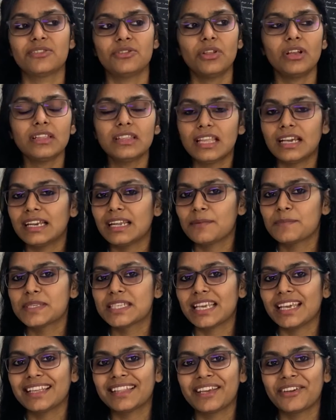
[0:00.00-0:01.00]
Not that I'm
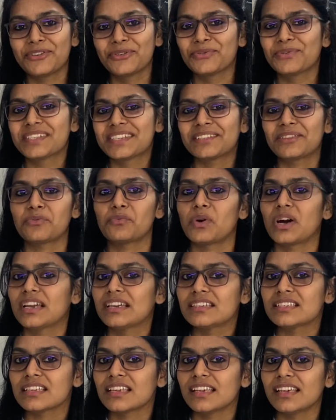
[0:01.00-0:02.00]
saying that using a
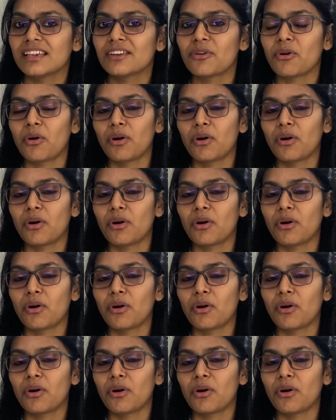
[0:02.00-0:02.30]
white ink